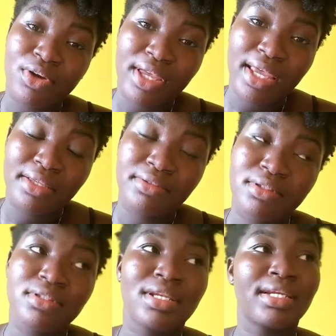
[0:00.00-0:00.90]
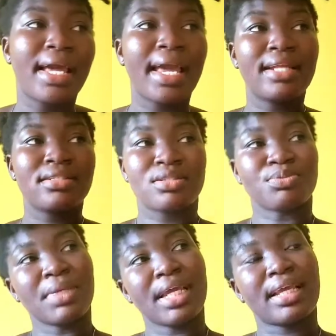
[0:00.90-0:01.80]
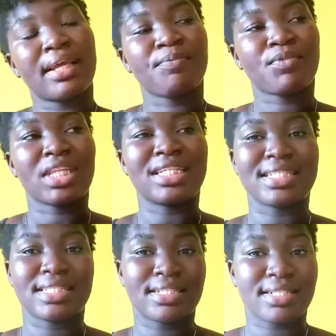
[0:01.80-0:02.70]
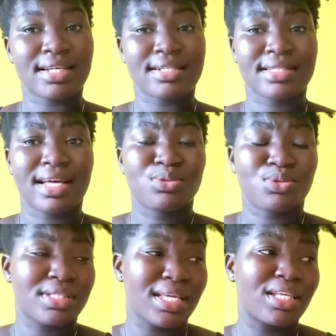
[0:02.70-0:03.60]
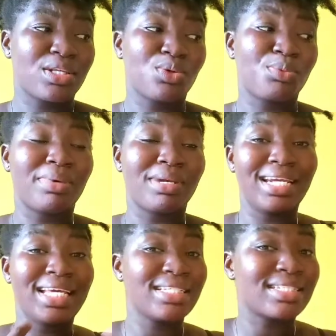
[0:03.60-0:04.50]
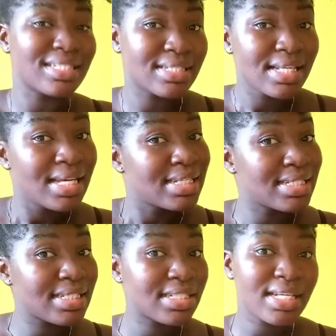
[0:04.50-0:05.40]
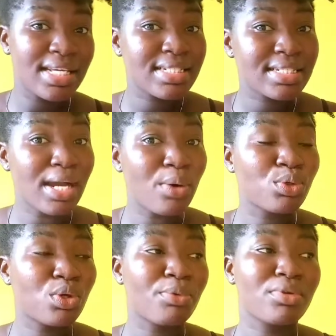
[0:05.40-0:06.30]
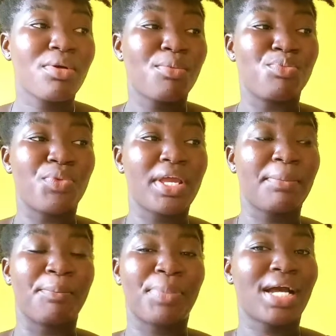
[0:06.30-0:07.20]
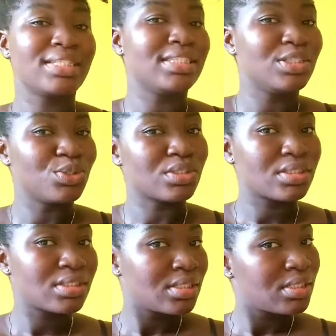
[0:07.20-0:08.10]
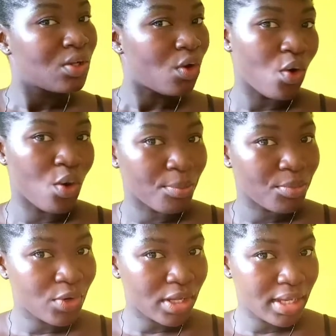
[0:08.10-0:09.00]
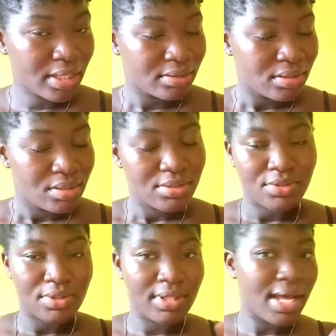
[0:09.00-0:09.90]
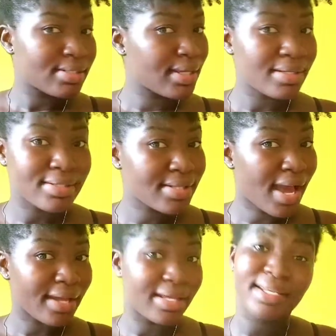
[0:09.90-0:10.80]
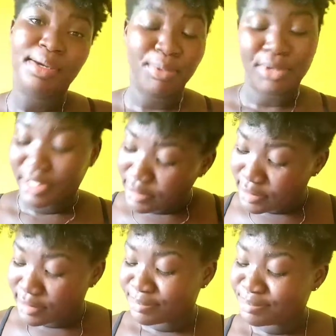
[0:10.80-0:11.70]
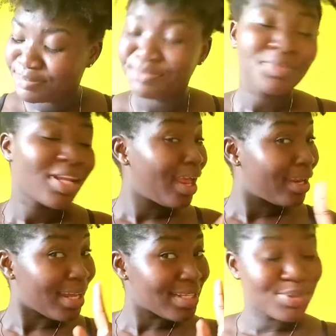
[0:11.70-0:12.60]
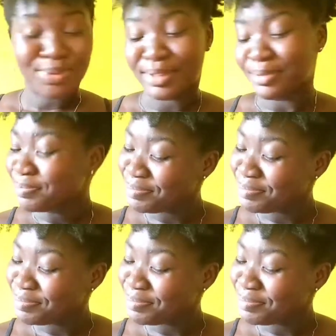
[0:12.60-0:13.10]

Okay? Learn to make decisions that will take you places, decisions that will not bring bad news home. Okay? So that is another point. Next one.